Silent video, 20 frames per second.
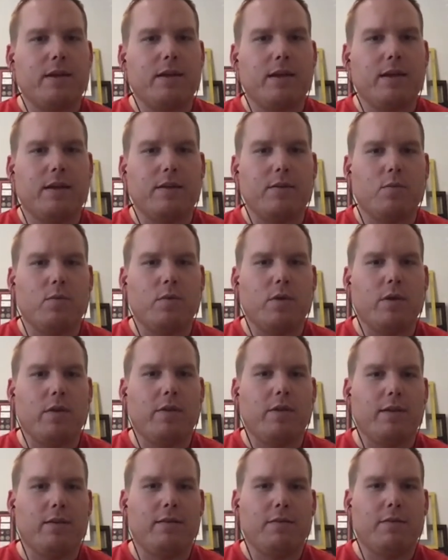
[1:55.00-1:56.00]
one of
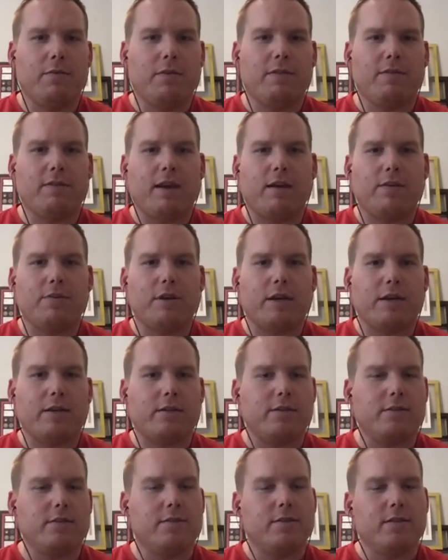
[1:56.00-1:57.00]
the defense
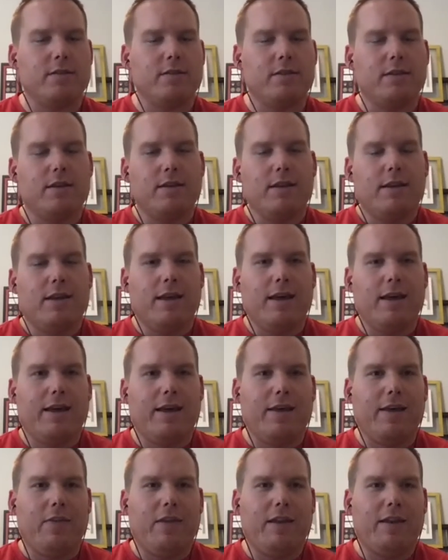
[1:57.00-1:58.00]
contractors, and
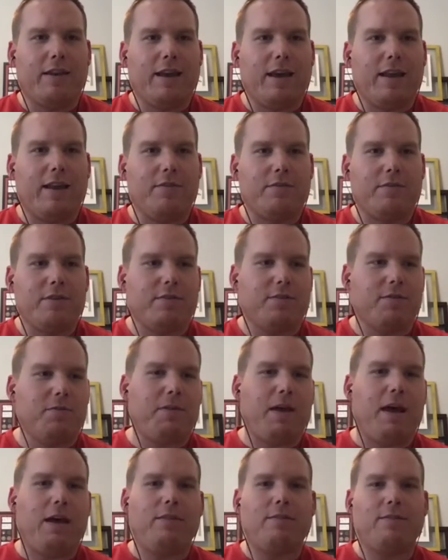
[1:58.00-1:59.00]
then kind of just
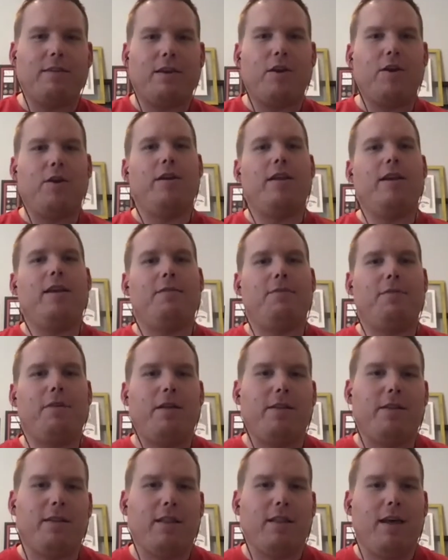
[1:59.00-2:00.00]
found security and
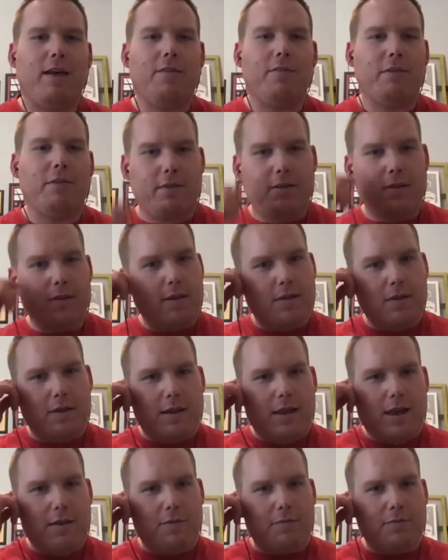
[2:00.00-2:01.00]
fell in love and
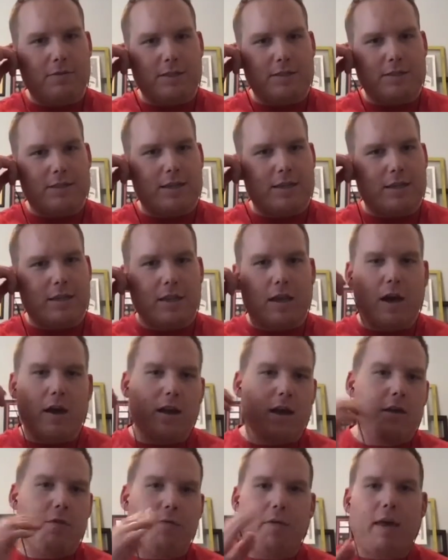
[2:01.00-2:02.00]
have just gone
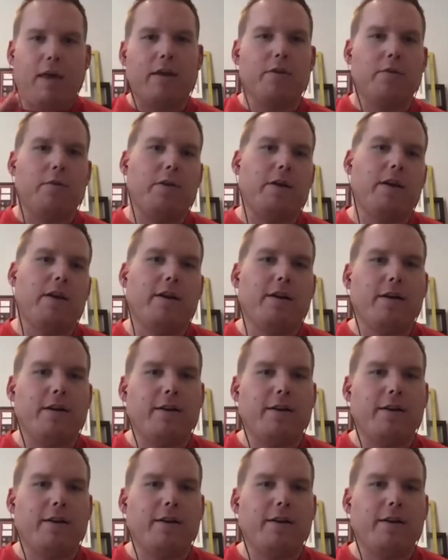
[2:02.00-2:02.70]
off that career